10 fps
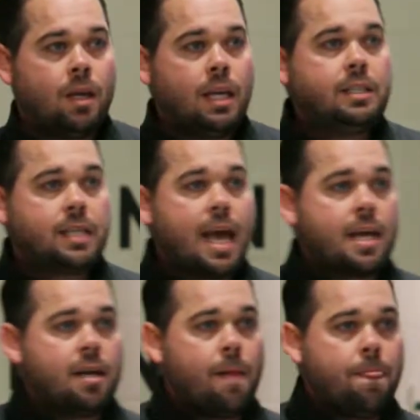He's
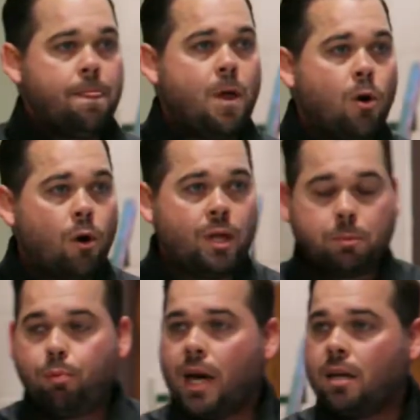saying, no, no,
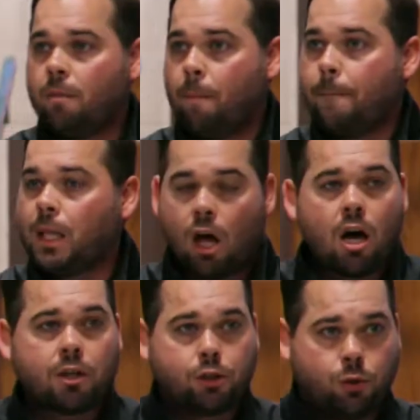this bread
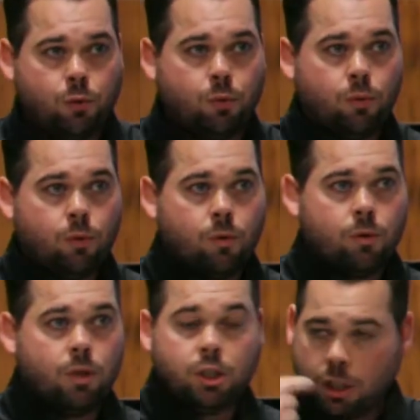belongs to
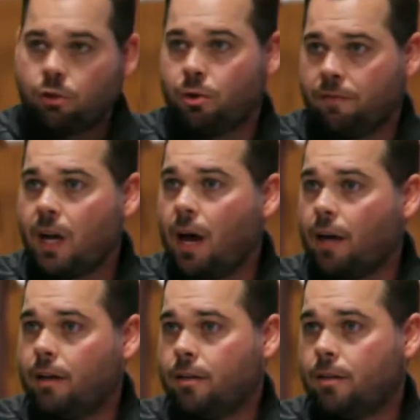the children of
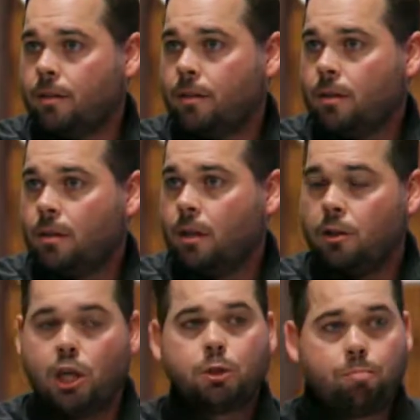God.
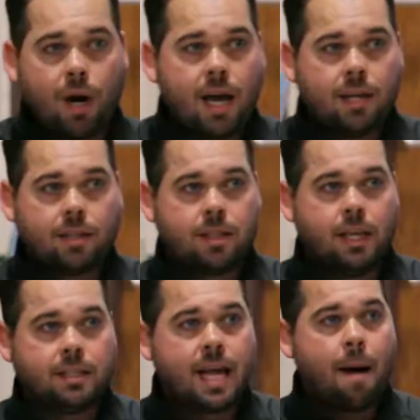This bread is,
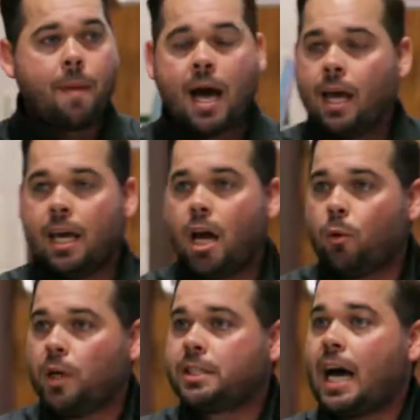is not mine. In other
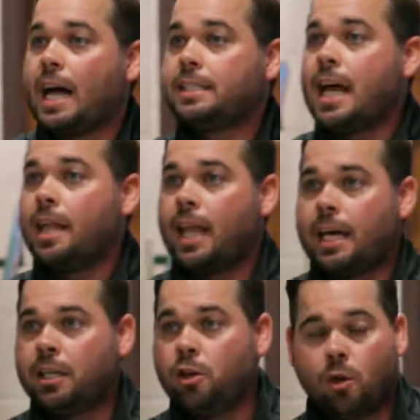words, God's not
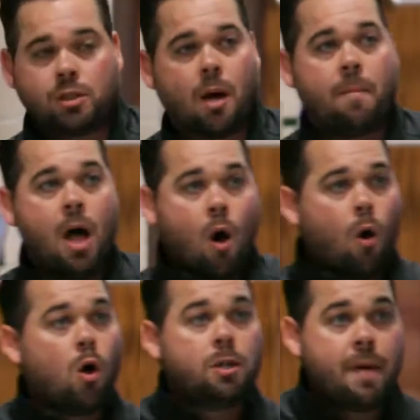like, you know, some
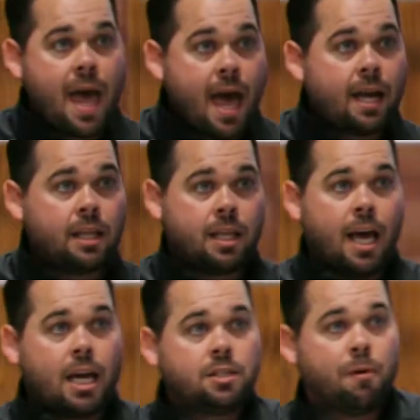old man at
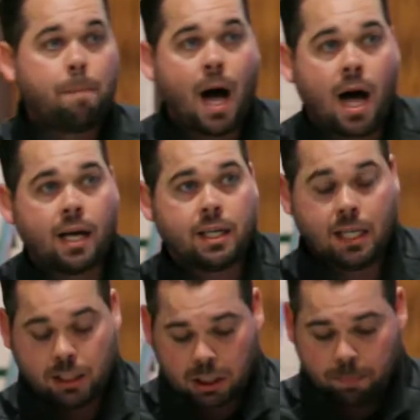the edge of a pond and
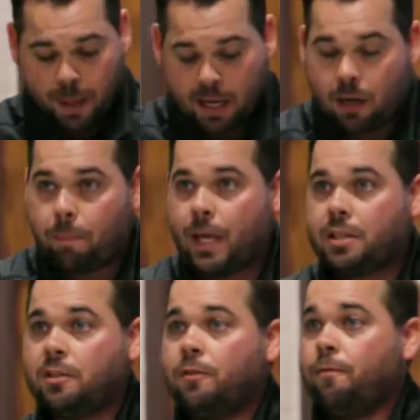he's just picking a
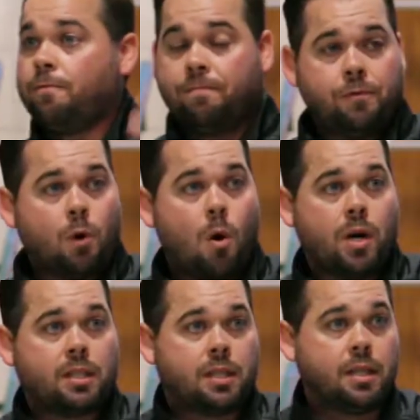piece and throwing
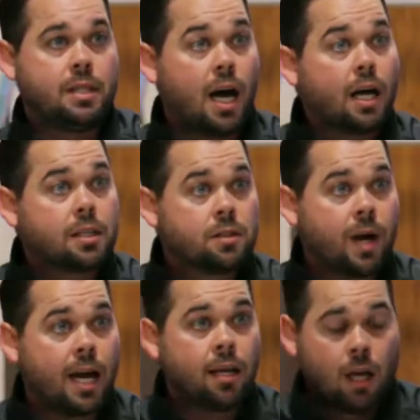it to the ducks,
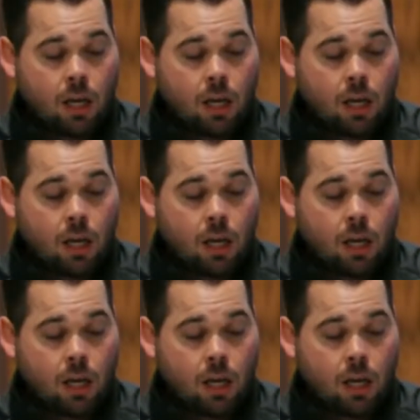right?